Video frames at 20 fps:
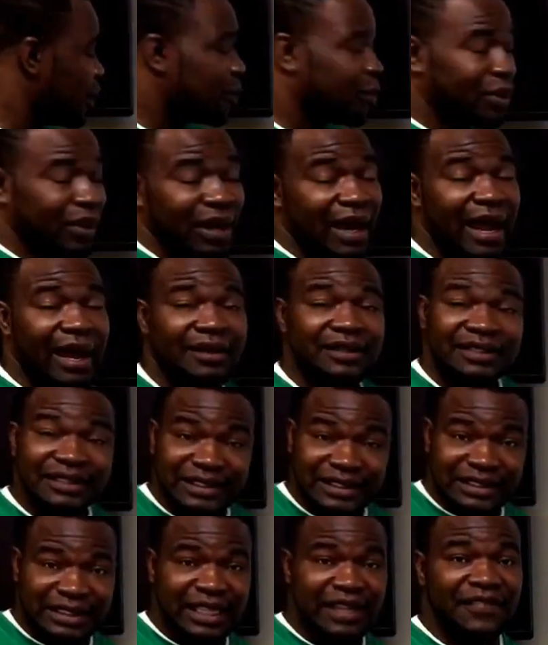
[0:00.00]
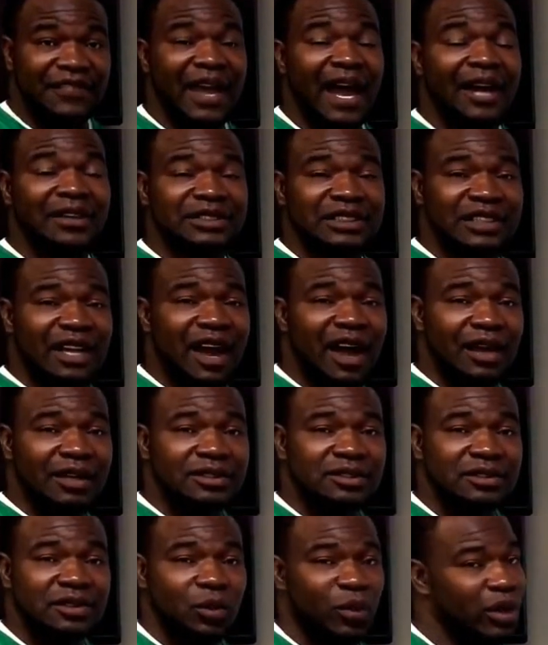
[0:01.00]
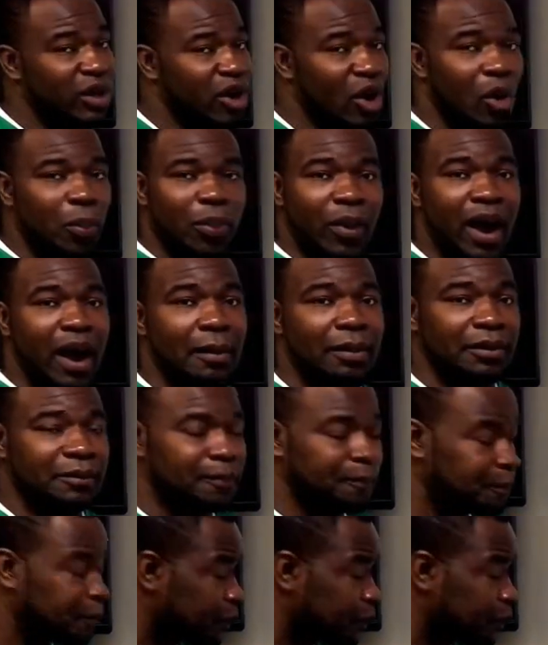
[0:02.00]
pull out $10,000 with no problem.